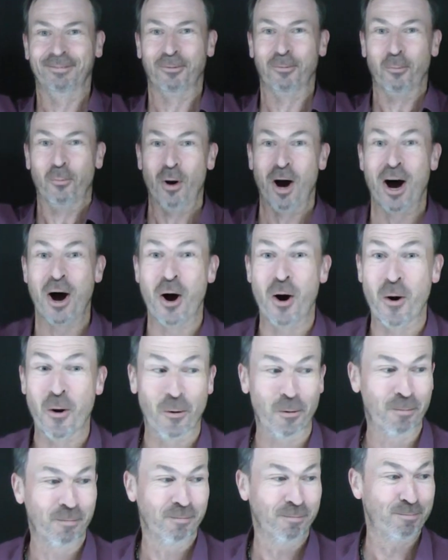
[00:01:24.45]

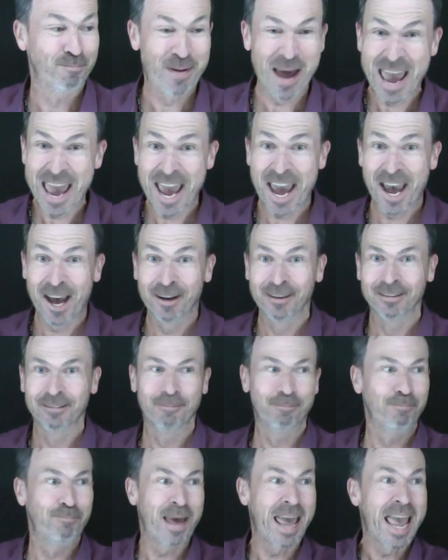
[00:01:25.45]
Whoa! Bear?
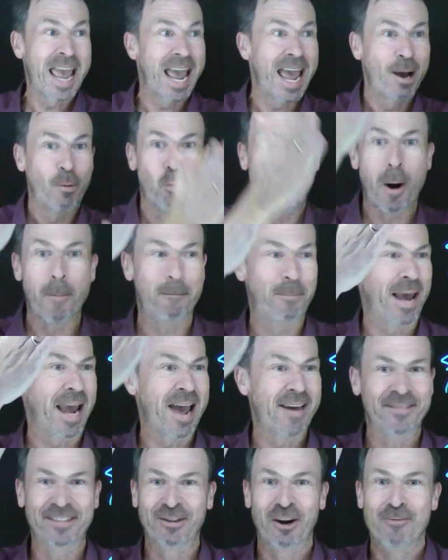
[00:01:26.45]
Bear? What
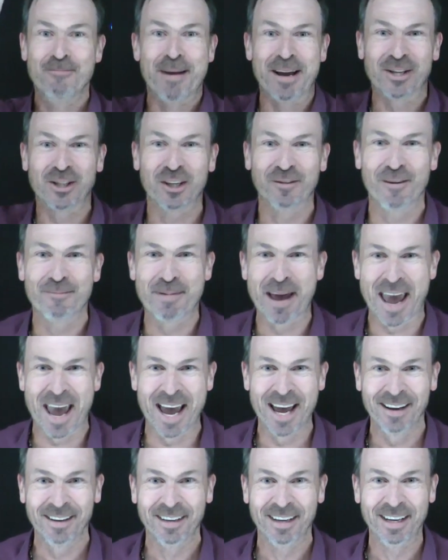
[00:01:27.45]
bear? There's no mention of a
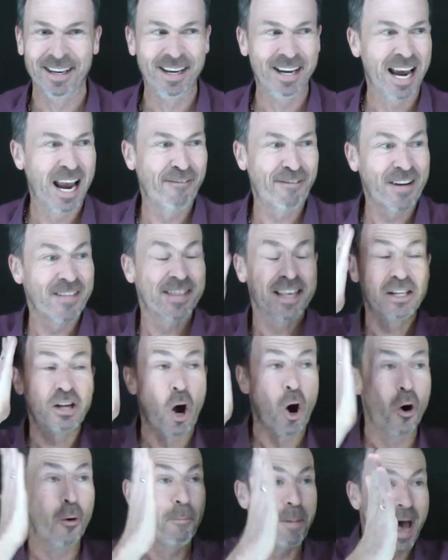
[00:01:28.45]
bear. In fact, this
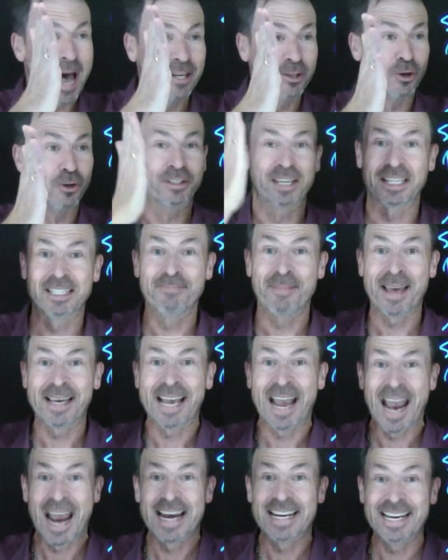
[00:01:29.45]
whole puzzle doesn't
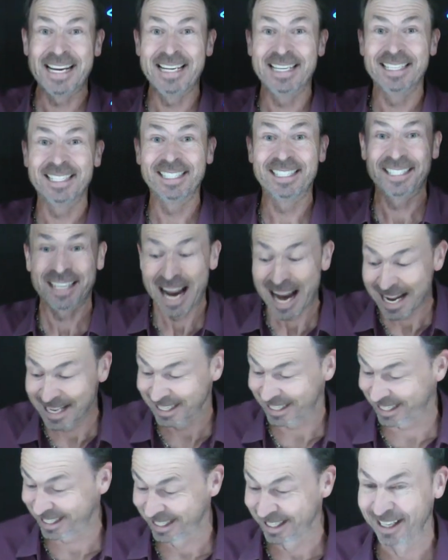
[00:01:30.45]
make any
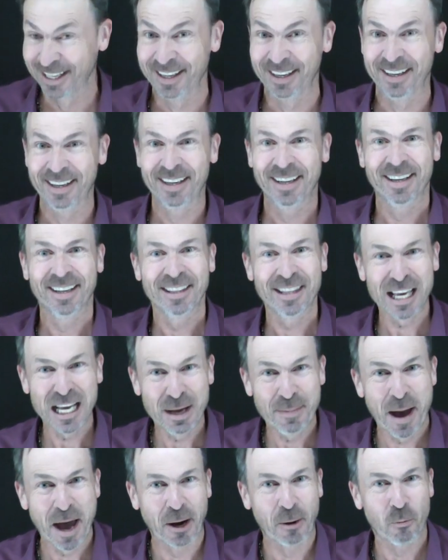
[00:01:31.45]
sense.
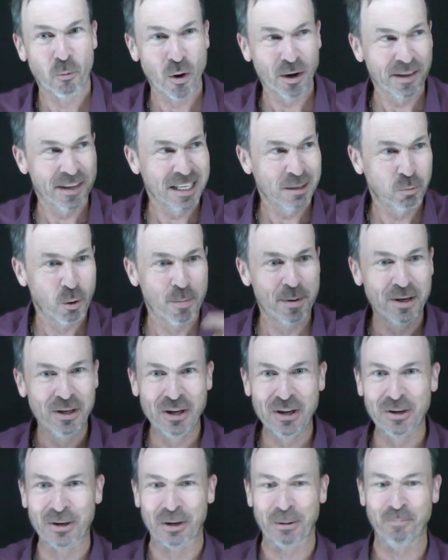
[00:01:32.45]
Think about it. What did this woman
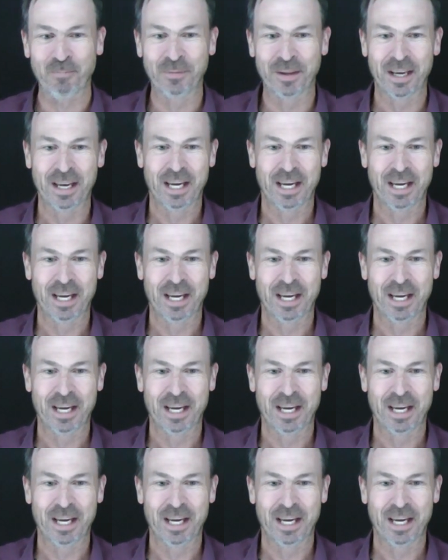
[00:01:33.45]
do?